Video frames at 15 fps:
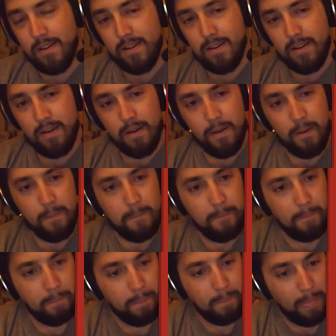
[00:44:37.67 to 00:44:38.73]

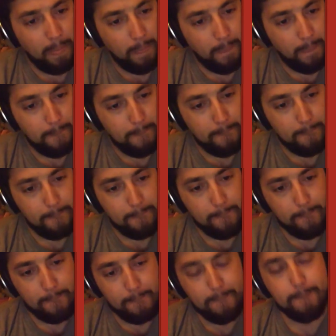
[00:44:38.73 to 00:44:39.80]

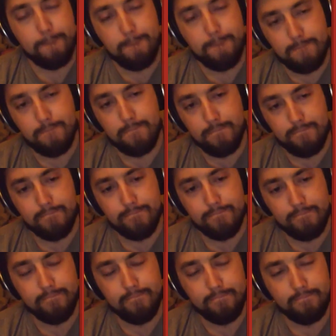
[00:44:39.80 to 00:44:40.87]

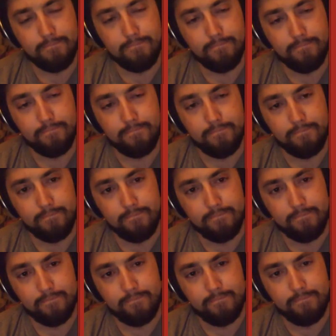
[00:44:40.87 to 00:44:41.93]

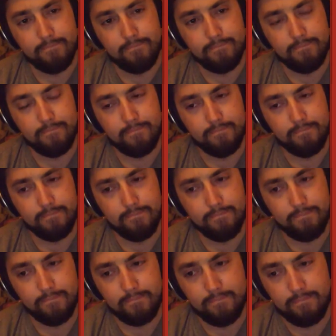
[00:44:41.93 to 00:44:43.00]

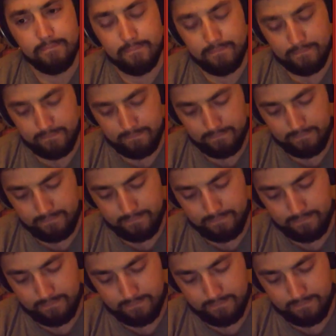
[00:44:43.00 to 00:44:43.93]
(silent)